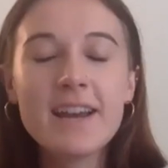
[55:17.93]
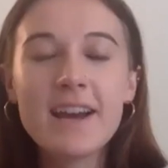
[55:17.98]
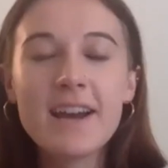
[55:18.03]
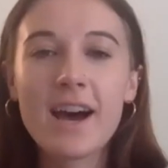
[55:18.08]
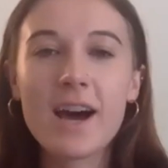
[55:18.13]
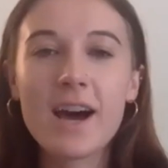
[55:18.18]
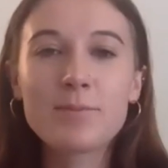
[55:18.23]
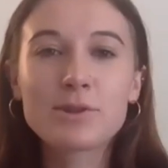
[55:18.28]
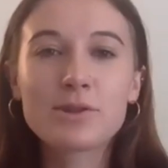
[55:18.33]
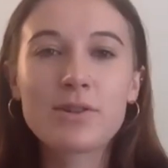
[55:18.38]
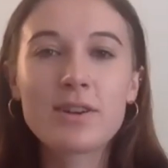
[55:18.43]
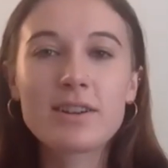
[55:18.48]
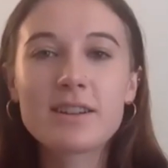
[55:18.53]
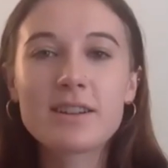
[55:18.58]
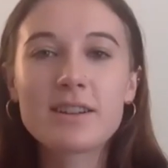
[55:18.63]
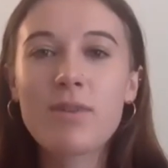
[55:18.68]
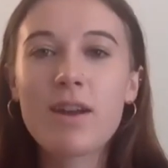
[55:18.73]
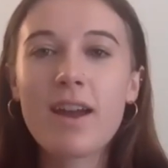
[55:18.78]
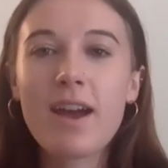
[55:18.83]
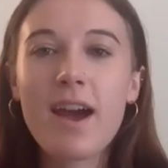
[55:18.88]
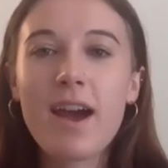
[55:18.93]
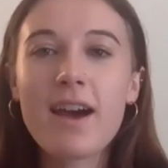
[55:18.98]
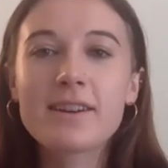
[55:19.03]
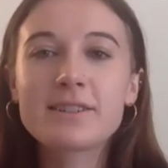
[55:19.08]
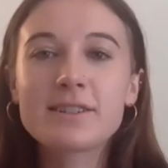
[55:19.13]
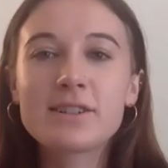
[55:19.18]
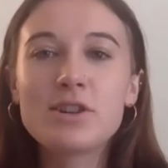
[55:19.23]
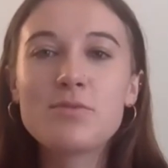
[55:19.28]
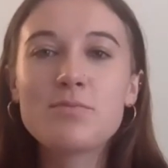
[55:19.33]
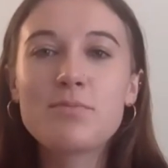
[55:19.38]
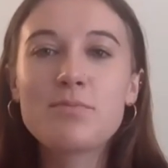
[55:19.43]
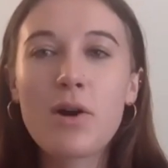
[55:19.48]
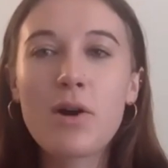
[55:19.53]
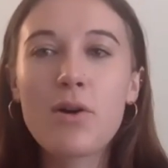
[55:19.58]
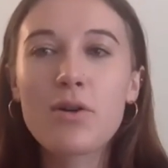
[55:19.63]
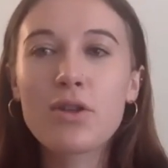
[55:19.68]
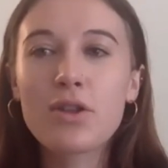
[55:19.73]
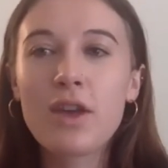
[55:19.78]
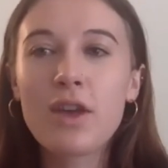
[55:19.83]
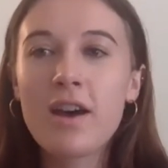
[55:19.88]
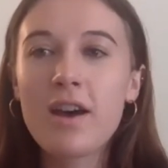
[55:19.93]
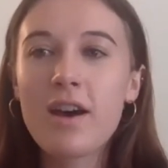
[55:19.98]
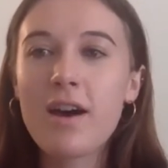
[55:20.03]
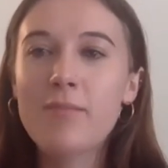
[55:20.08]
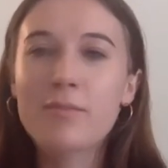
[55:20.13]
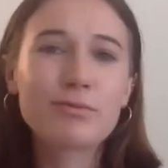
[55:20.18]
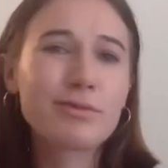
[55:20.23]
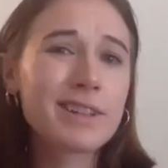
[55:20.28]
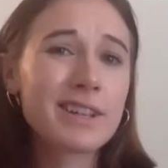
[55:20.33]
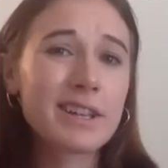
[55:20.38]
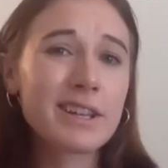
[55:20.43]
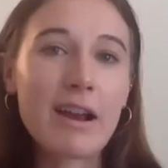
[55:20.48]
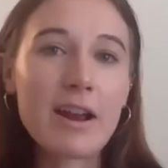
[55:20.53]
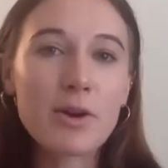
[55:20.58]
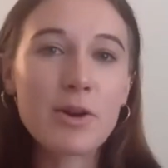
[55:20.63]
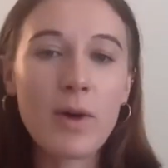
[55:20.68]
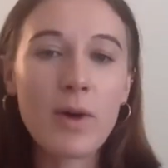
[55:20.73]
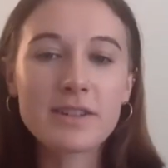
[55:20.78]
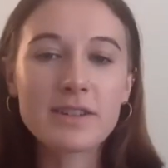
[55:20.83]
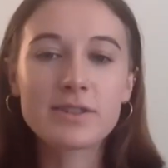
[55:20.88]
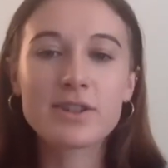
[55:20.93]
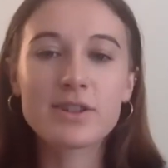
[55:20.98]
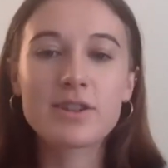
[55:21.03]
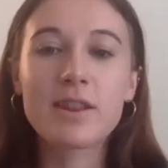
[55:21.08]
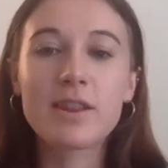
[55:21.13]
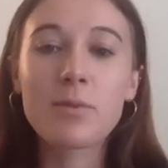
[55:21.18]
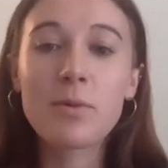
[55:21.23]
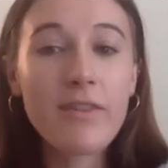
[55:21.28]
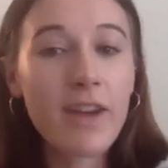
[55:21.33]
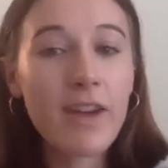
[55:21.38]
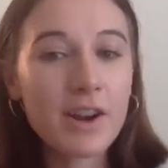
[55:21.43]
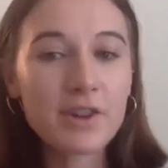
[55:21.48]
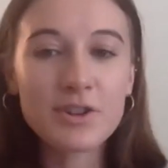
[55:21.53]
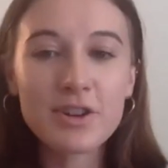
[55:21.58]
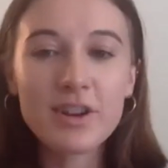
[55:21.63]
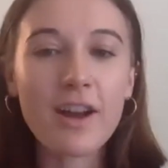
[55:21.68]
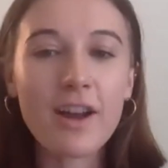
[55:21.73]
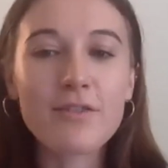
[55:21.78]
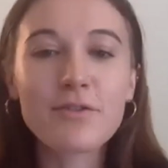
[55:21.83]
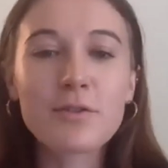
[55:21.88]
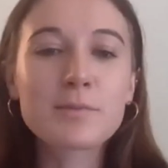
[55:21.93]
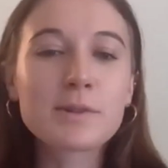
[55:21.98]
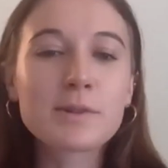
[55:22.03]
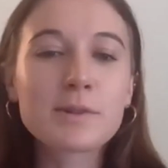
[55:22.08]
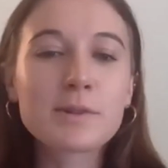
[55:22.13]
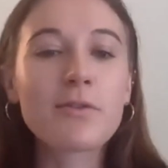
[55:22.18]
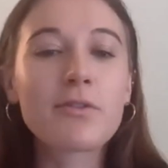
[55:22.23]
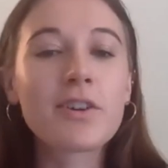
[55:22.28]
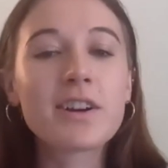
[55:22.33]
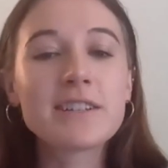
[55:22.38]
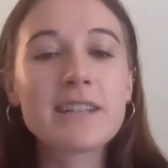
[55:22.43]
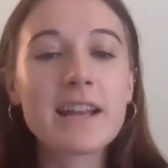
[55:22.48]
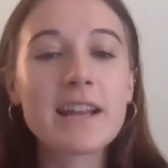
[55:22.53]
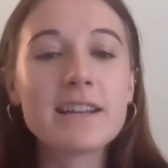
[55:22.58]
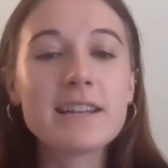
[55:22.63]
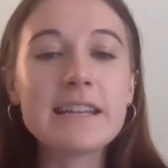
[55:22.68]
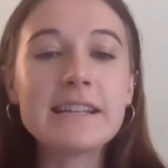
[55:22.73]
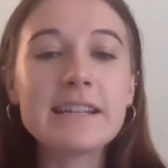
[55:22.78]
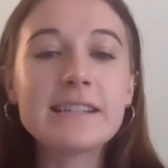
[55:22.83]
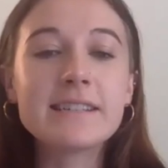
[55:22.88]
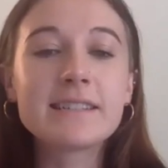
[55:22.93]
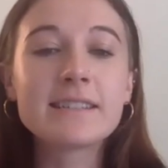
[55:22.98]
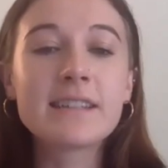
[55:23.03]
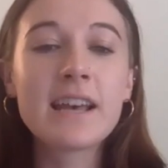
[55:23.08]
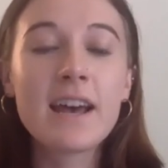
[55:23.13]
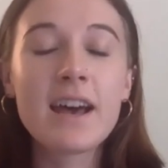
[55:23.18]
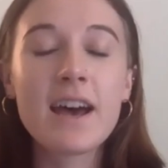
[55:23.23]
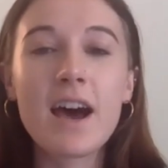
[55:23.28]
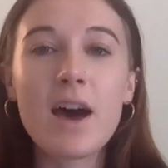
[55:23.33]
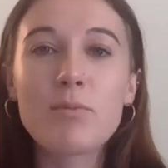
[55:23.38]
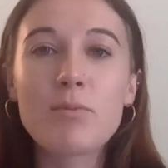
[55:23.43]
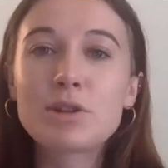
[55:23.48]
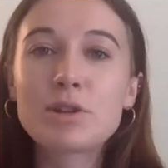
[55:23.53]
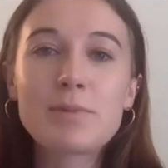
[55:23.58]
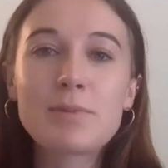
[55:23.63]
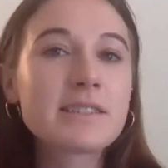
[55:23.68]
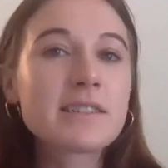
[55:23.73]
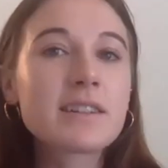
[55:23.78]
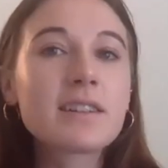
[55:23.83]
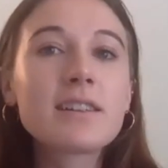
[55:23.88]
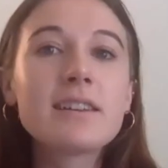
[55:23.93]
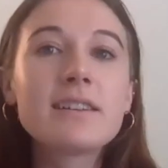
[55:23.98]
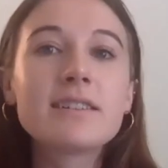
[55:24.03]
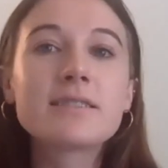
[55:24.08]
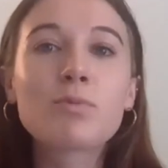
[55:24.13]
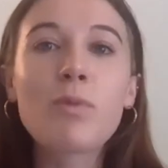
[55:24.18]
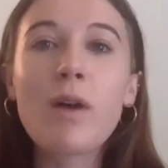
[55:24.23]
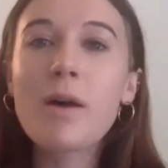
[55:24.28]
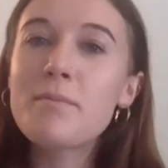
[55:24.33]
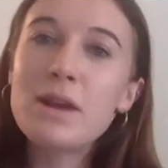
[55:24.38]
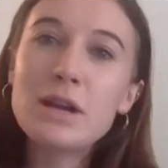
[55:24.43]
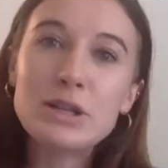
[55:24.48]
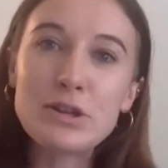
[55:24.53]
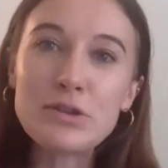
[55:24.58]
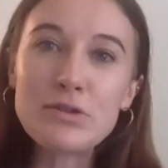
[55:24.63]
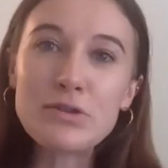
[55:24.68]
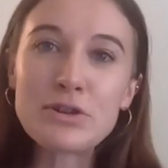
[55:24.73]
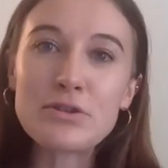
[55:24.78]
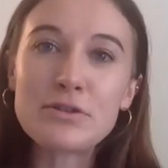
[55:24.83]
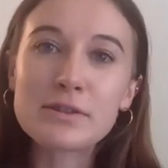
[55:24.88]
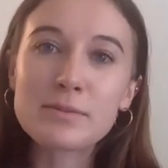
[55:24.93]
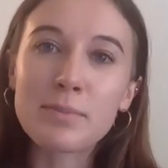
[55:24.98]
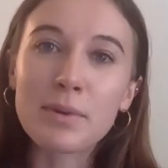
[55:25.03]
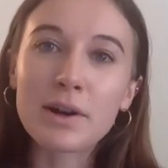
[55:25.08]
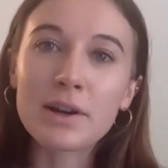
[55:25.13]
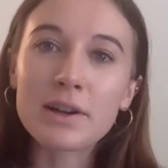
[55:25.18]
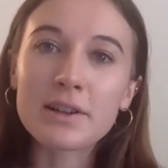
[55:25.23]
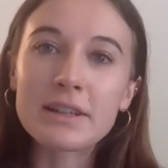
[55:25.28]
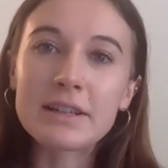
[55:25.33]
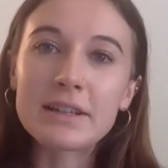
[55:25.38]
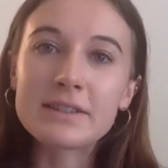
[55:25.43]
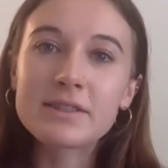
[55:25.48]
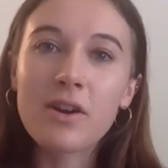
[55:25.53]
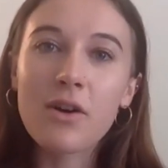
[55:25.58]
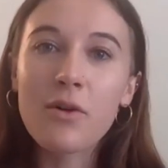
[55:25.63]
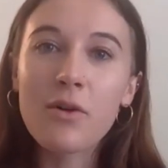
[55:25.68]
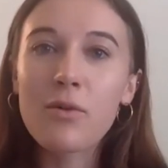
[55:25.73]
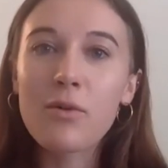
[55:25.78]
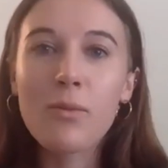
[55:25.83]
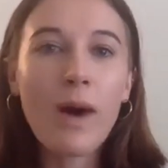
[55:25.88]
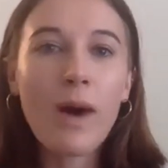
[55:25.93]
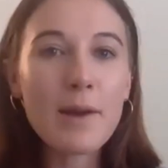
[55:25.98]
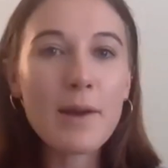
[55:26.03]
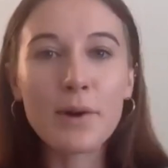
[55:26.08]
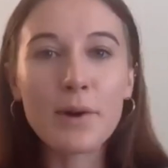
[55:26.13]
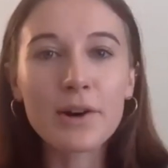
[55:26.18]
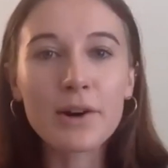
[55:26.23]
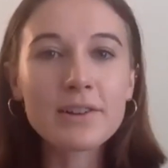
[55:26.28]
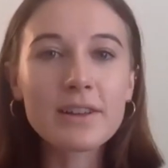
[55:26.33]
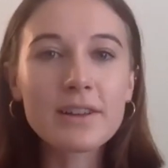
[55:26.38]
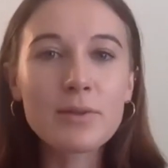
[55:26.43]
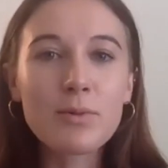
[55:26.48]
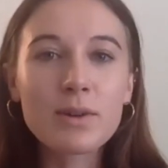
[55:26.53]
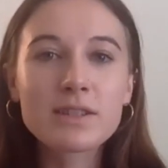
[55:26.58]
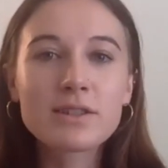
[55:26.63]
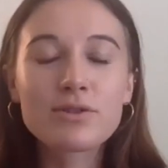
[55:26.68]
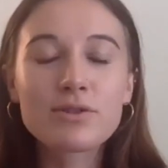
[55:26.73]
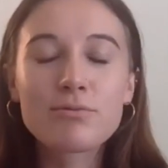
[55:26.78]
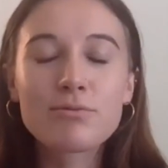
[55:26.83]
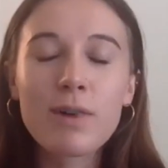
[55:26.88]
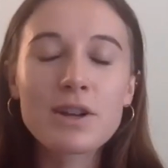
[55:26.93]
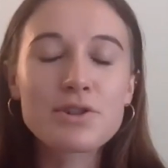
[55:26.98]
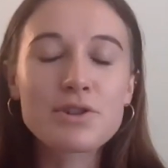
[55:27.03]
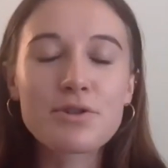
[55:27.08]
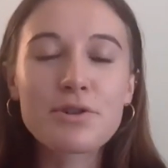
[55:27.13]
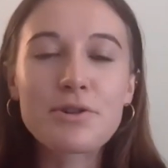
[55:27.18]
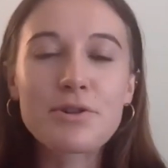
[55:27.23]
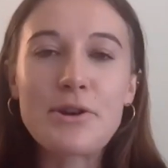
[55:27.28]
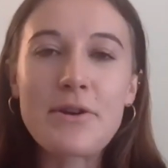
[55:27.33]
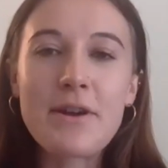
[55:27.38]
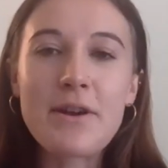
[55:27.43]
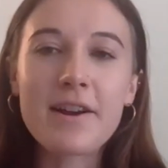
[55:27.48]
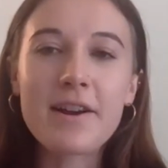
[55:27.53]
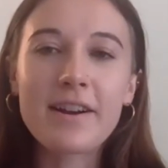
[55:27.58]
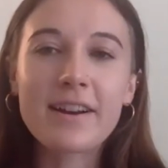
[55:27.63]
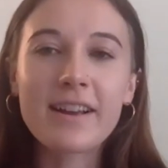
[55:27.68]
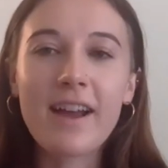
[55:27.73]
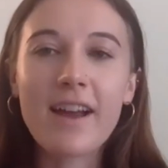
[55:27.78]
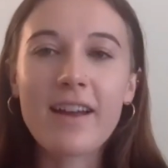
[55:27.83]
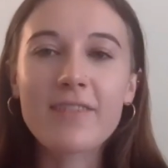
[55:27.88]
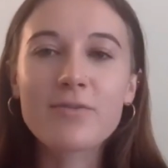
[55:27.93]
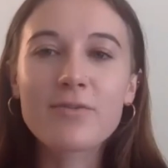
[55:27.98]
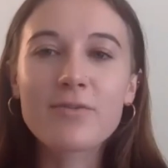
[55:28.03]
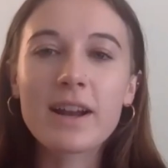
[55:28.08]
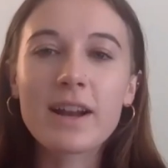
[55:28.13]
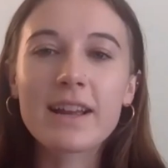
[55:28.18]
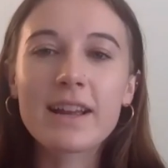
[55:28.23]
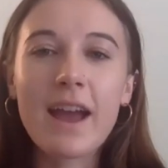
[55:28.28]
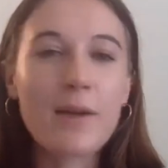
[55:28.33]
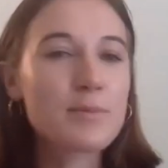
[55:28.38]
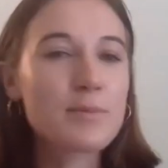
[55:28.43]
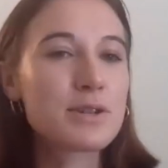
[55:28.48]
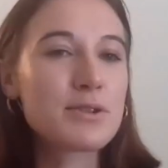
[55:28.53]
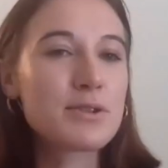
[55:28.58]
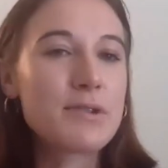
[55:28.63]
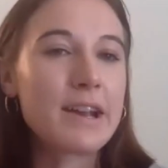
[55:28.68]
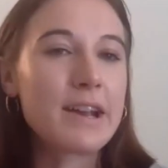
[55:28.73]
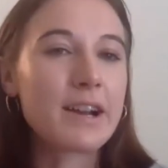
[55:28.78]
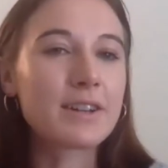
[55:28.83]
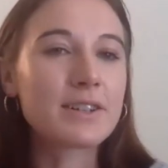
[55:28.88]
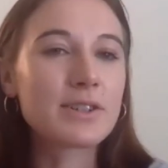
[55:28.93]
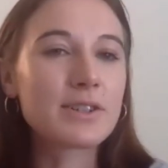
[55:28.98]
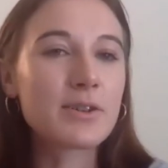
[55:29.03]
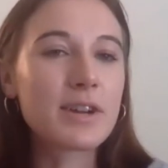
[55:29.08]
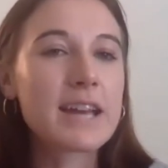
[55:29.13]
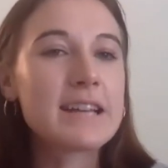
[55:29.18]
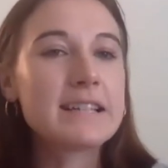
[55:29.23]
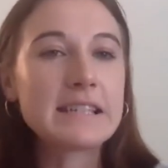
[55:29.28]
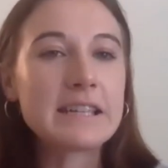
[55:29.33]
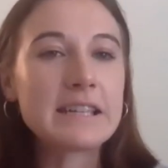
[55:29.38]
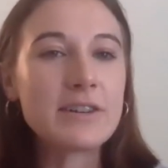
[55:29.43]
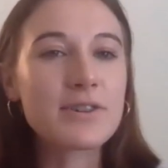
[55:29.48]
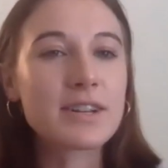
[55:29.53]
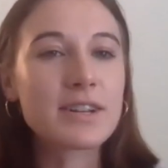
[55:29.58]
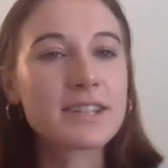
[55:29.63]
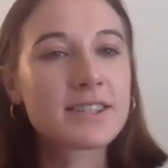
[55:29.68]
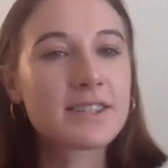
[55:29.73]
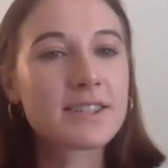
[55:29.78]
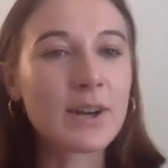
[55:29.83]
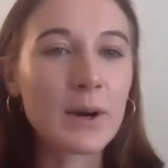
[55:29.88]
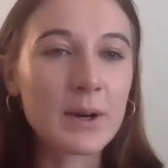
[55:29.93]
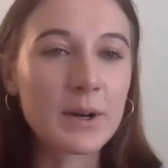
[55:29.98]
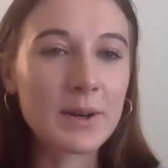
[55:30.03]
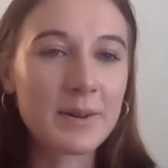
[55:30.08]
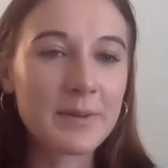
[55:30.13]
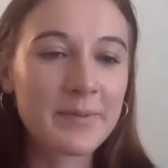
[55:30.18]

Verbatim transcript: Um, so I did want to ask you both a um, really great question that we've actually gotten from some of our attendees, um, which basically is what made you choose Berkeley? So why Berkeley? What's what drew you here and kind of what kept you here? So KC, you can start.